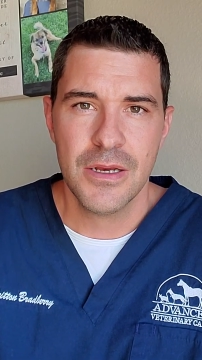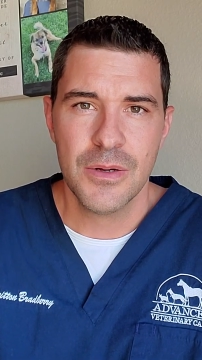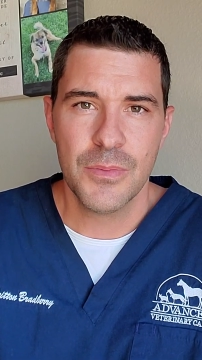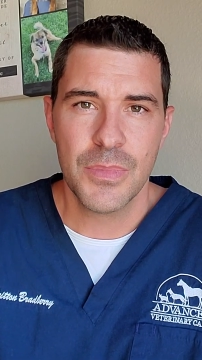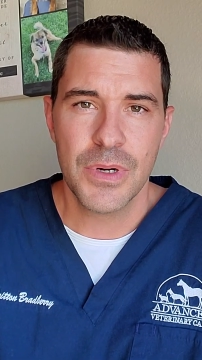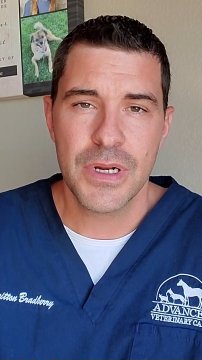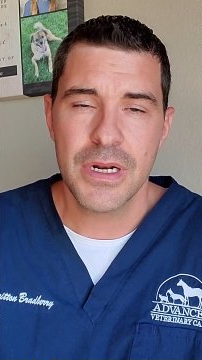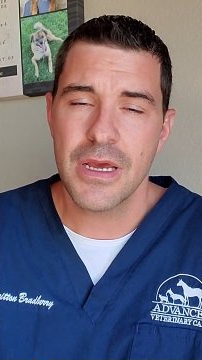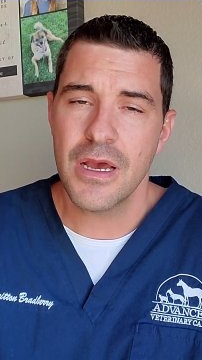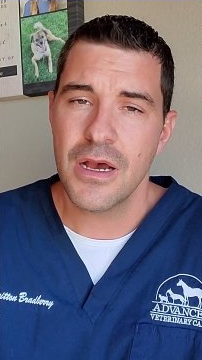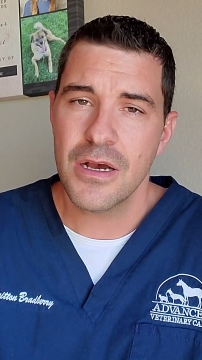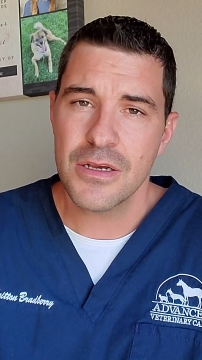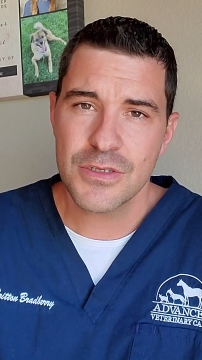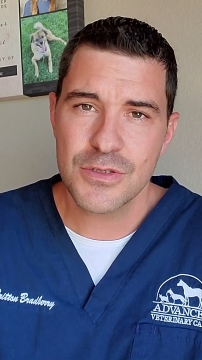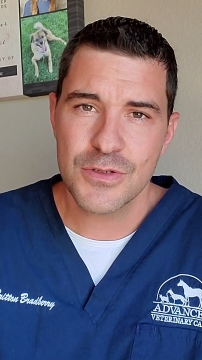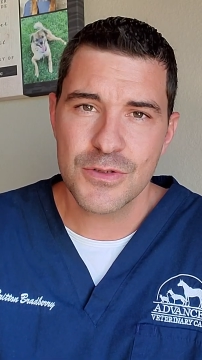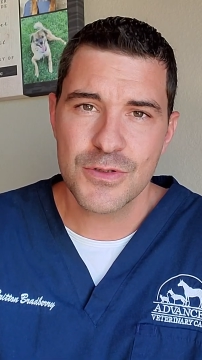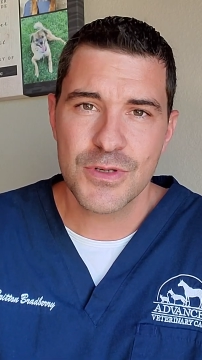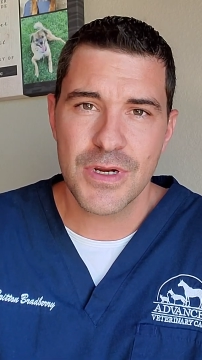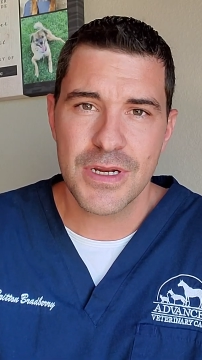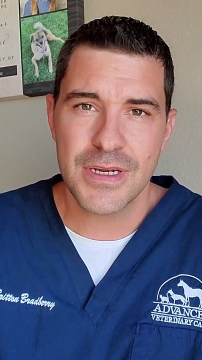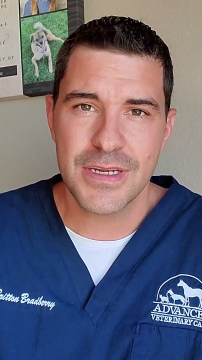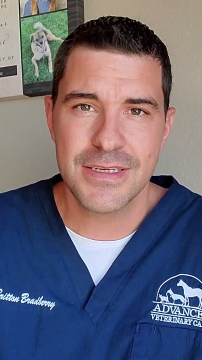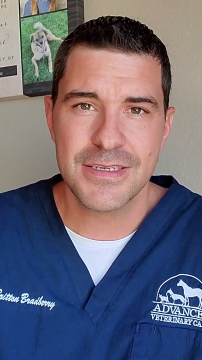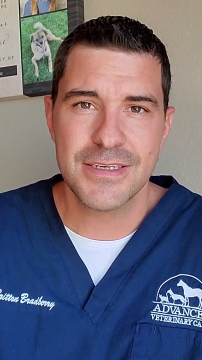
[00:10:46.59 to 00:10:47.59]
But I also
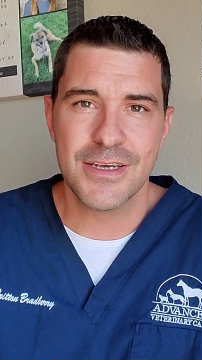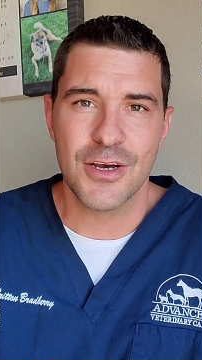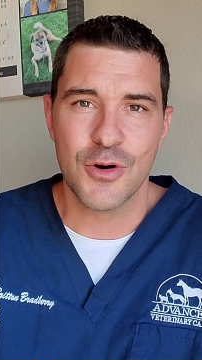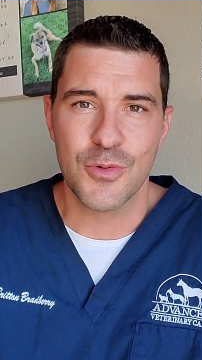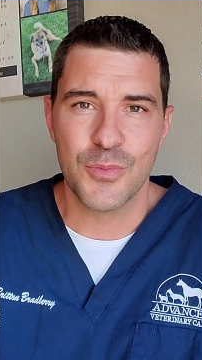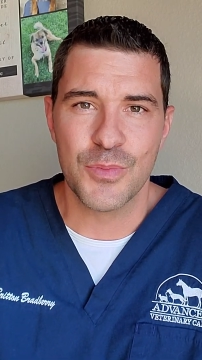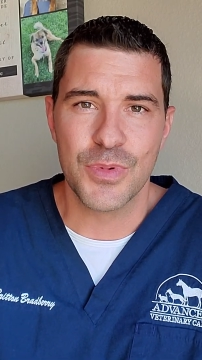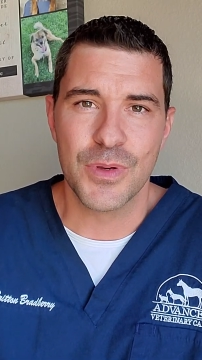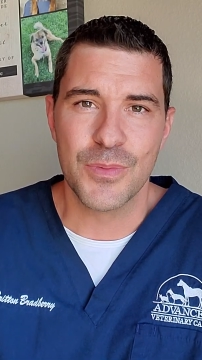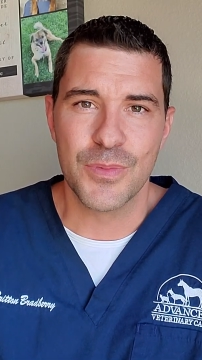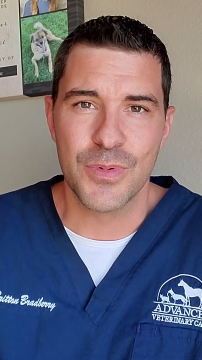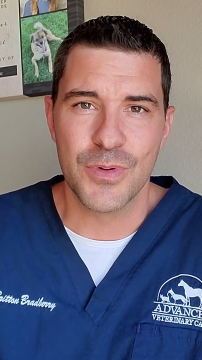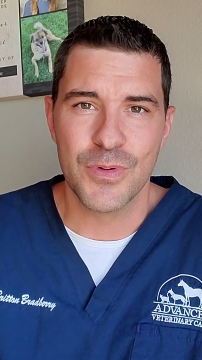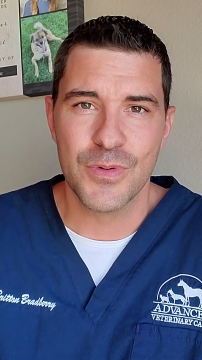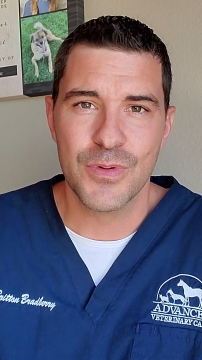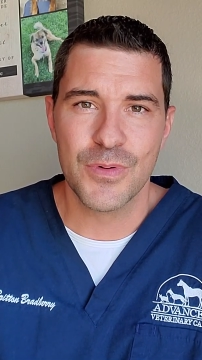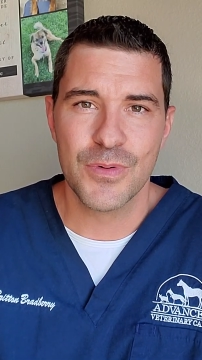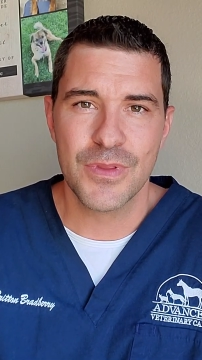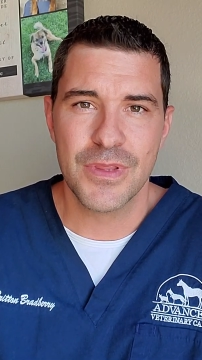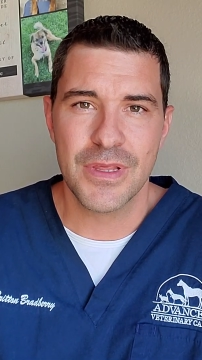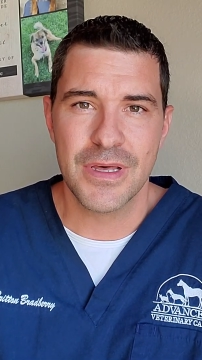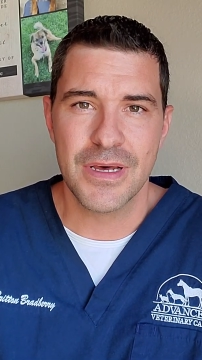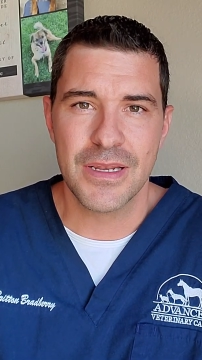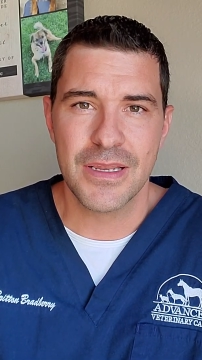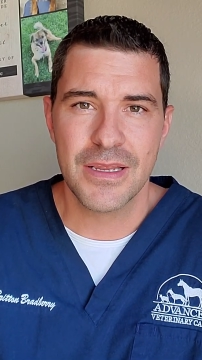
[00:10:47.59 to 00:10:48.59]
try to tell people
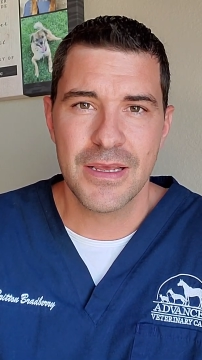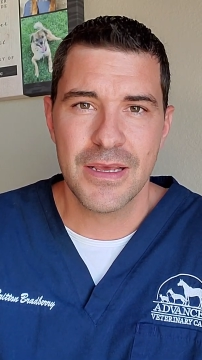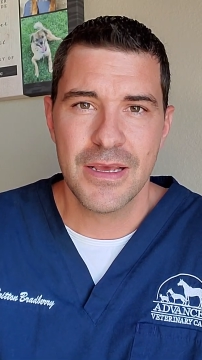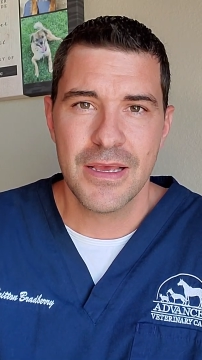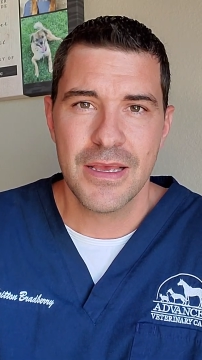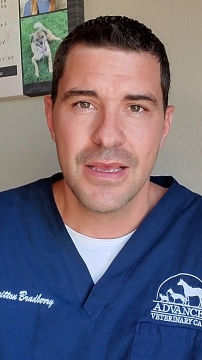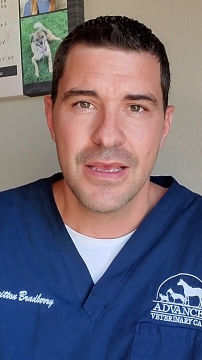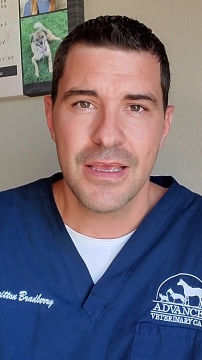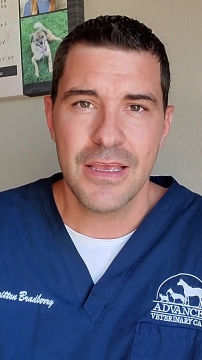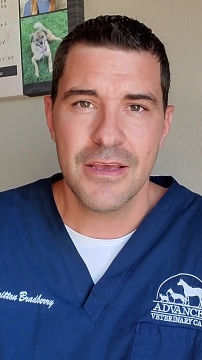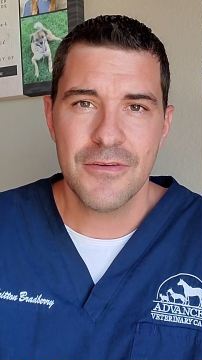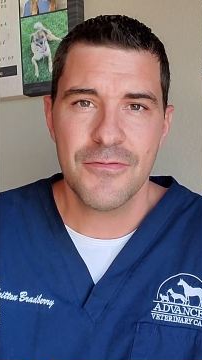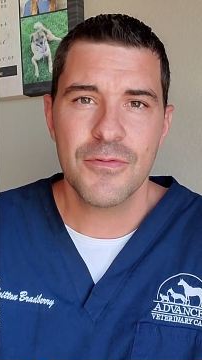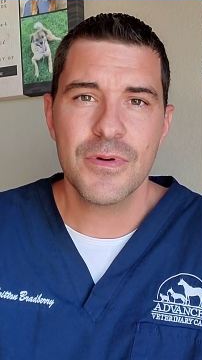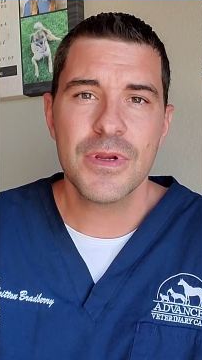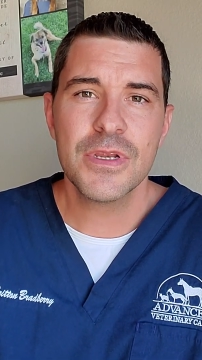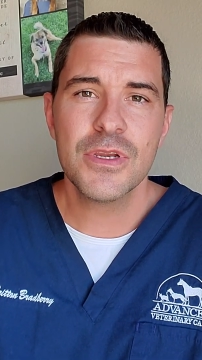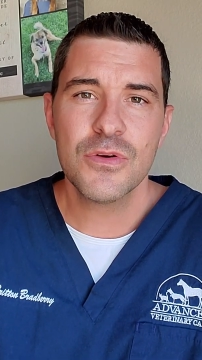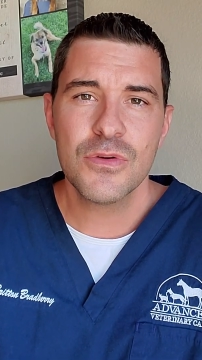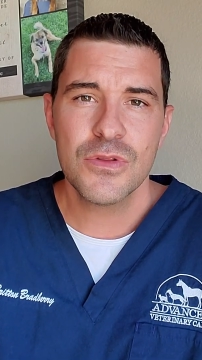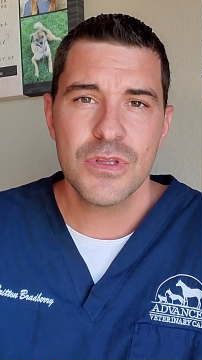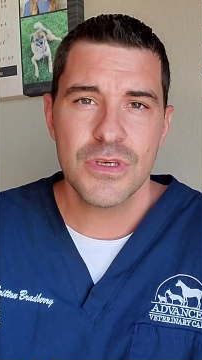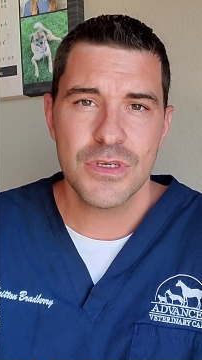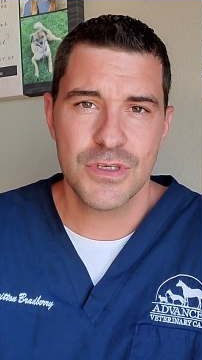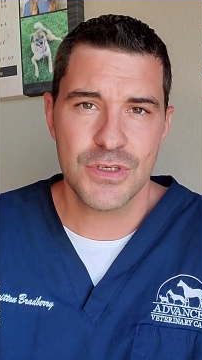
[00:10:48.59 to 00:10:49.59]
that if we
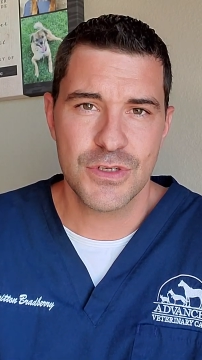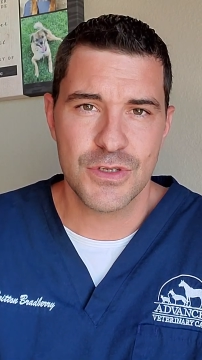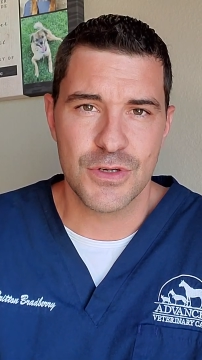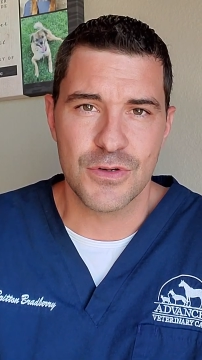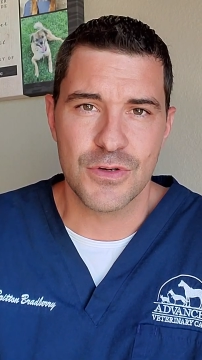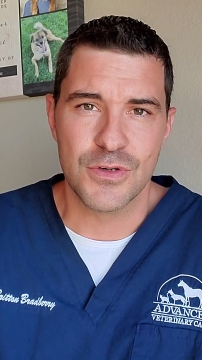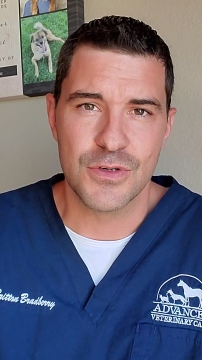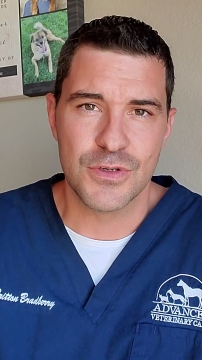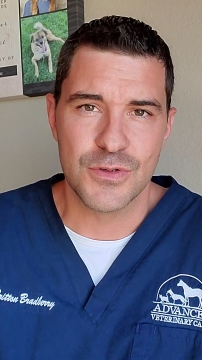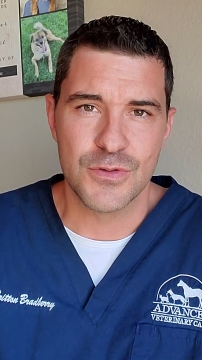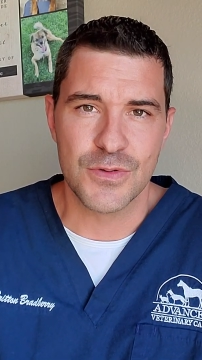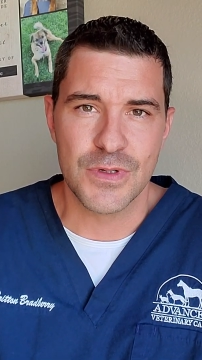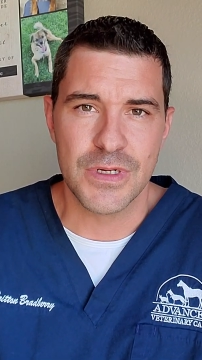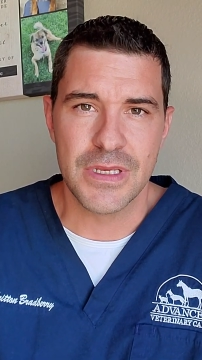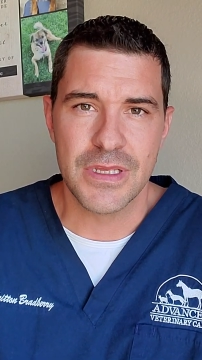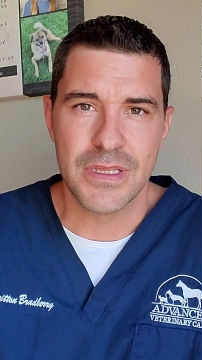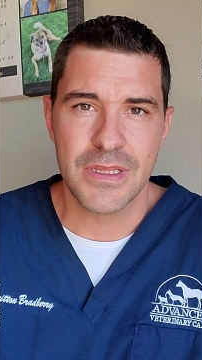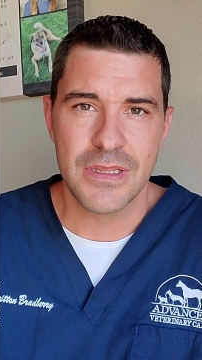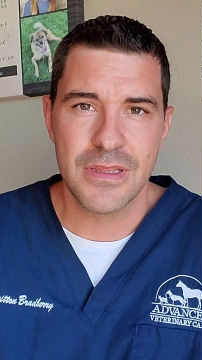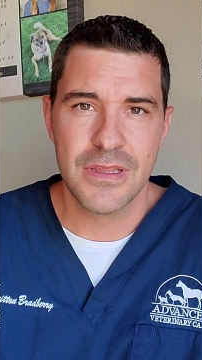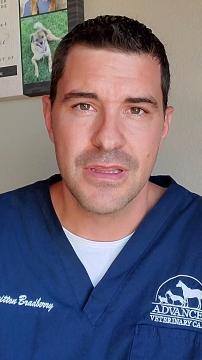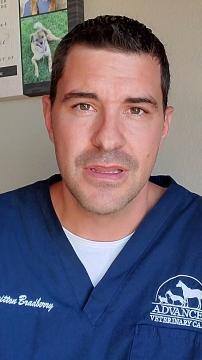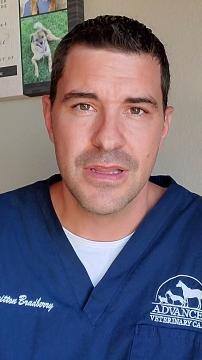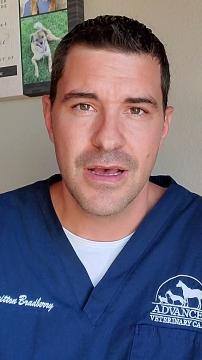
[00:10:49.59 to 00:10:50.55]
do this surgery,